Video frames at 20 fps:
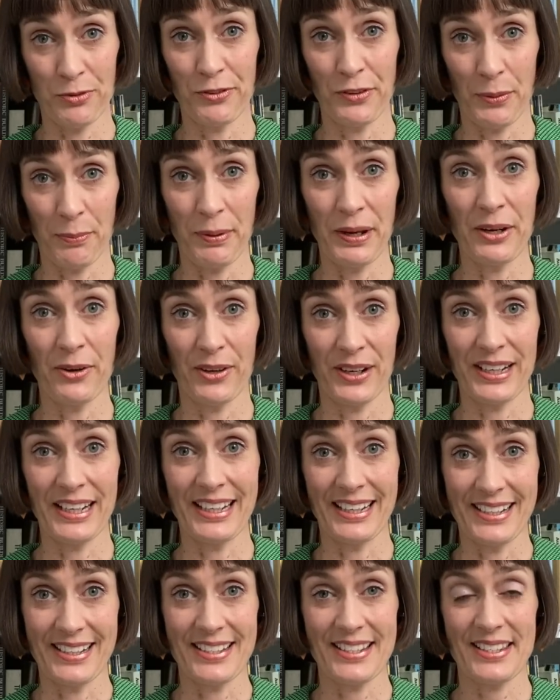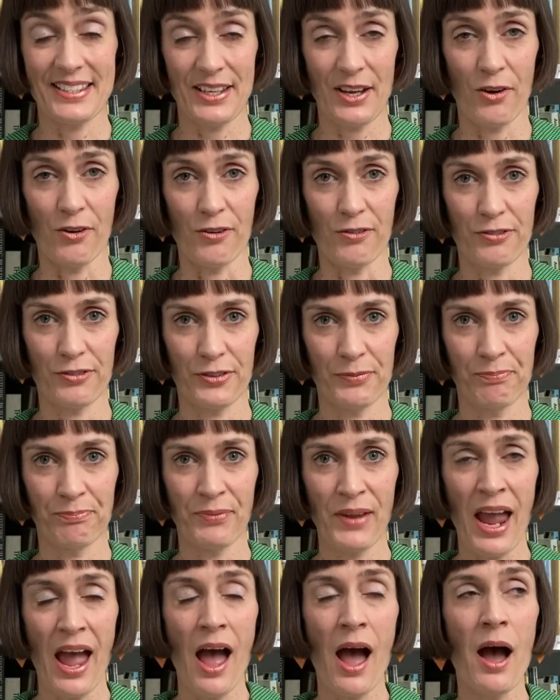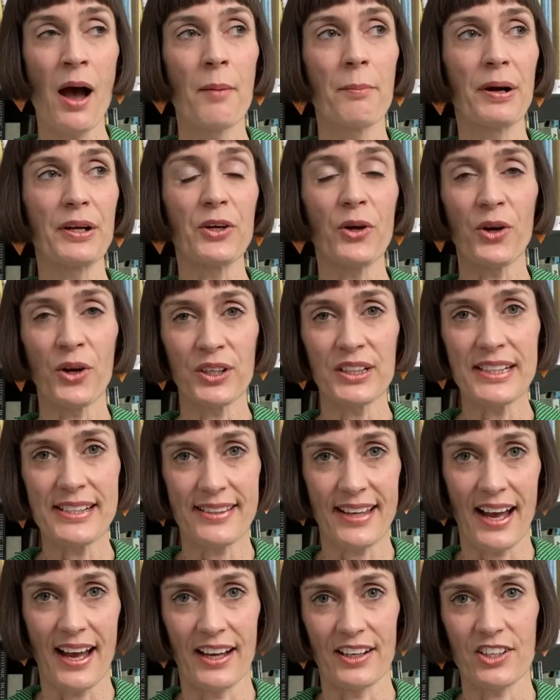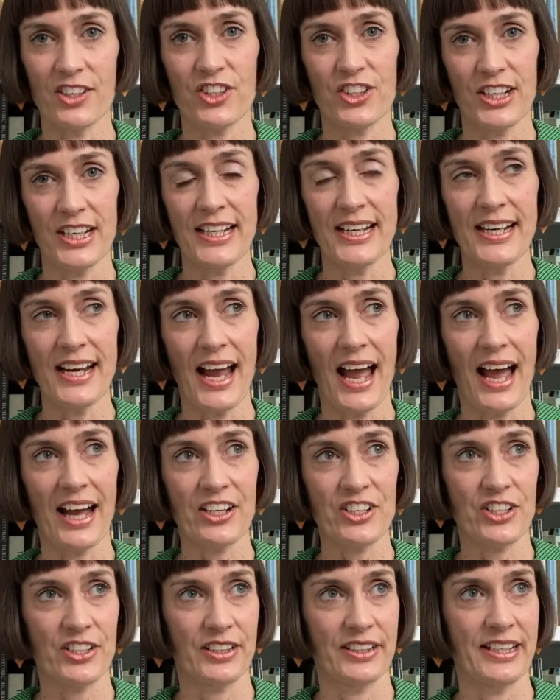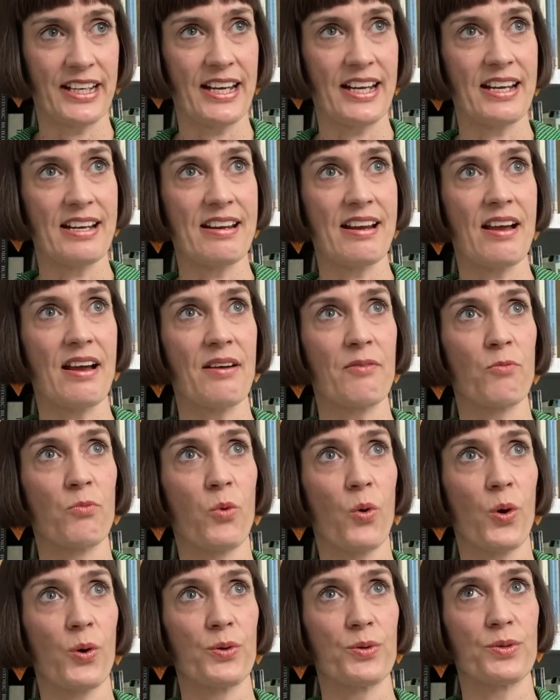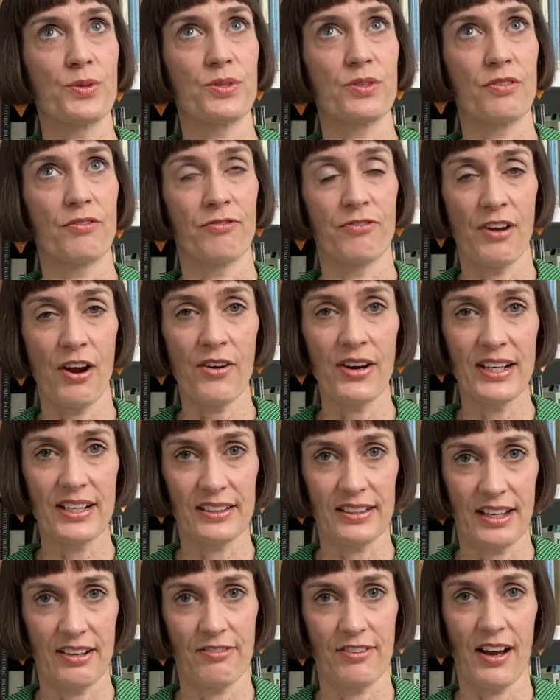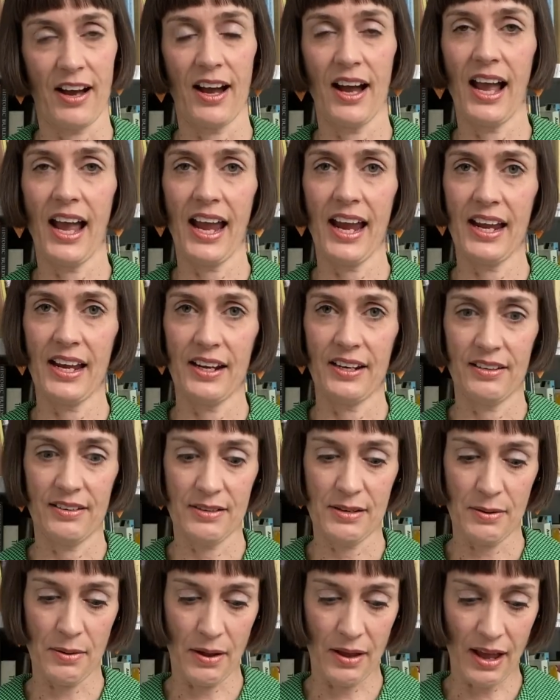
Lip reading: for the period in itself. But not only that, she actually was very clever, and